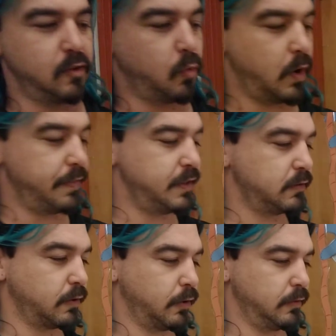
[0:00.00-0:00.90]
one that
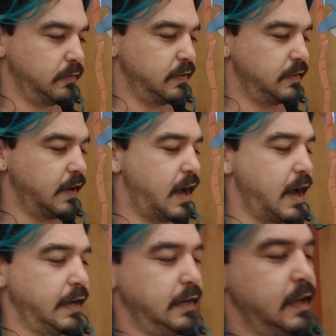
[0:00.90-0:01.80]
turns the
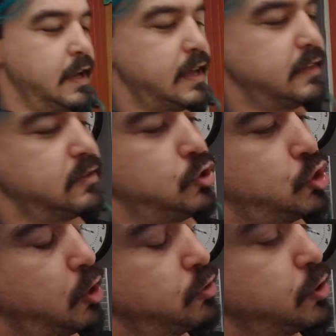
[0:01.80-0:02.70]
tide. It's
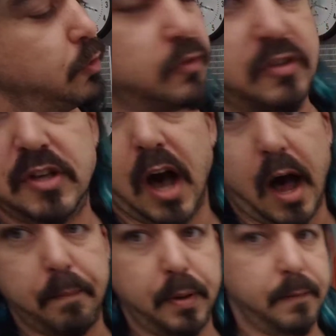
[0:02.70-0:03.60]
Jojo's
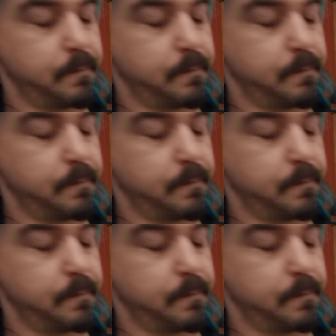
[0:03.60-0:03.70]
yop